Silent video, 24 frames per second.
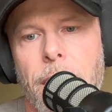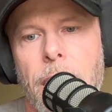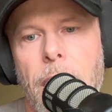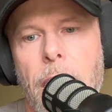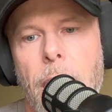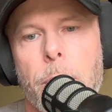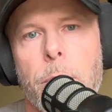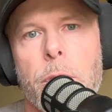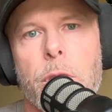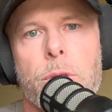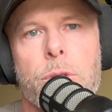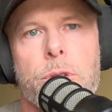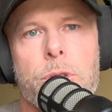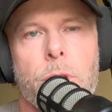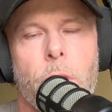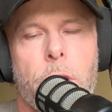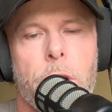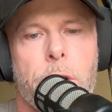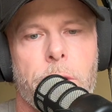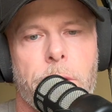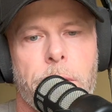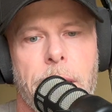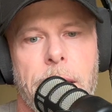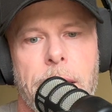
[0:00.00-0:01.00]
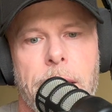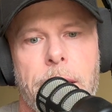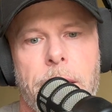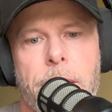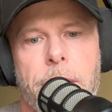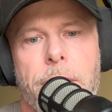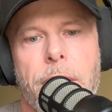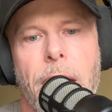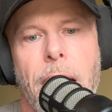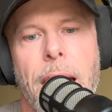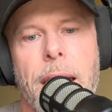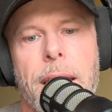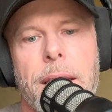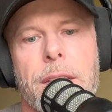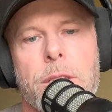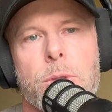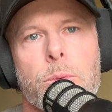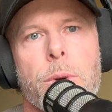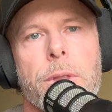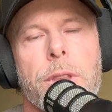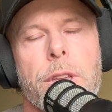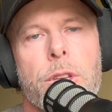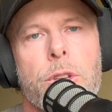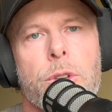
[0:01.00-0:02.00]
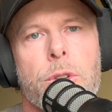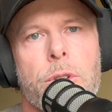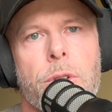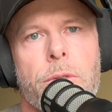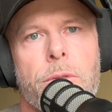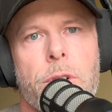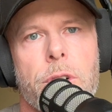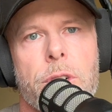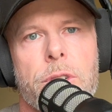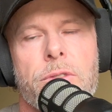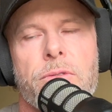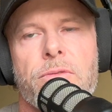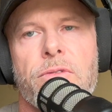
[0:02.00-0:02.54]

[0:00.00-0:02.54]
And when you start creating, that is when the universe